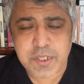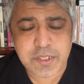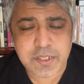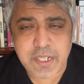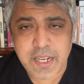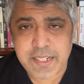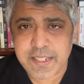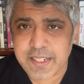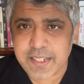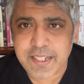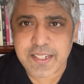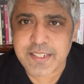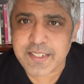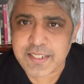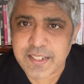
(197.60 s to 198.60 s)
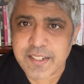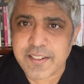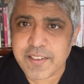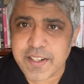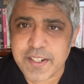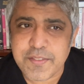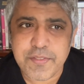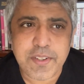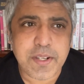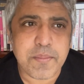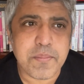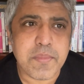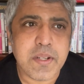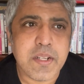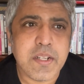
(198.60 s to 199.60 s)
I think is a great
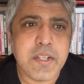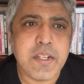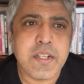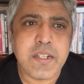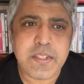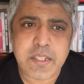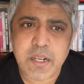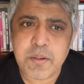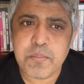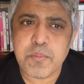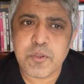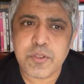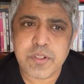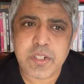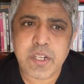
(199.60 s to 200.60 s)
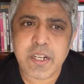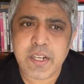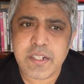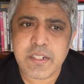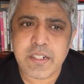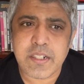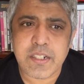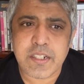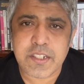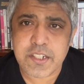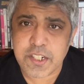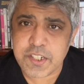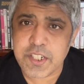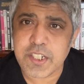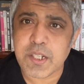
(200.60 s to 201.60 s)
film. Dharamputra had
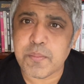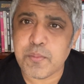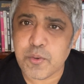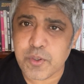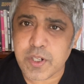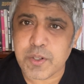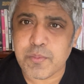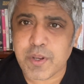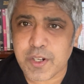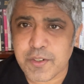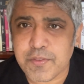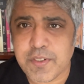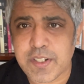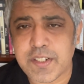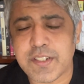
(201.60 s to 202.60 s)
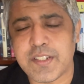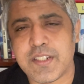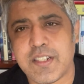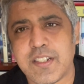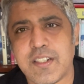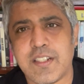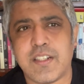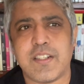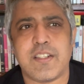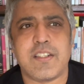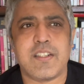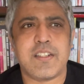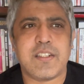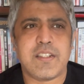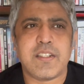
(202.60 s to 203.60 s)
Shashi Kapoor in one of his,
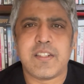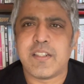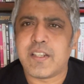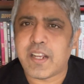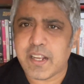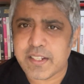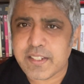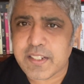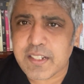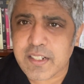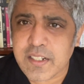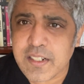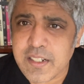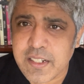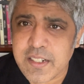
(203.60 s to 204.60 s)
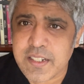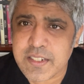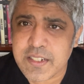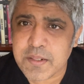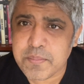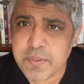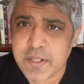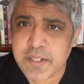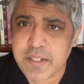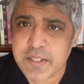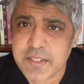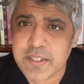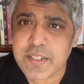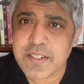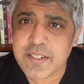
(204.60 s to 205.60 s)
I think, earliest
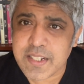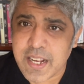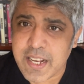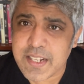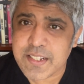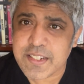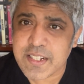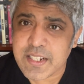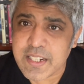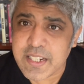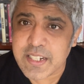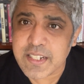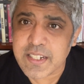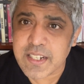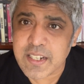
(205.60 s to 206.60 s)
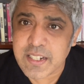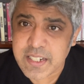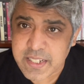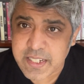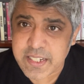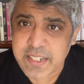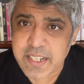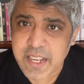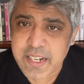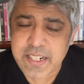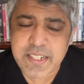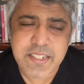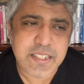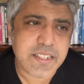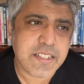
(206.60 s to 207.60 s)
appearances as a leading
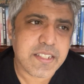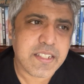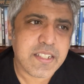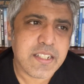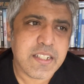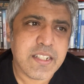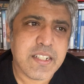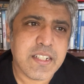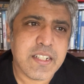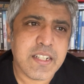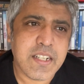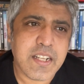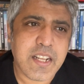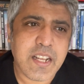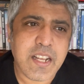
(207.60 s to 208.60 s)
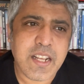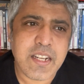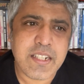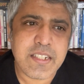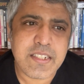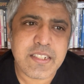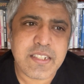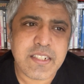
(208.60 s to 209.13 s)
character, and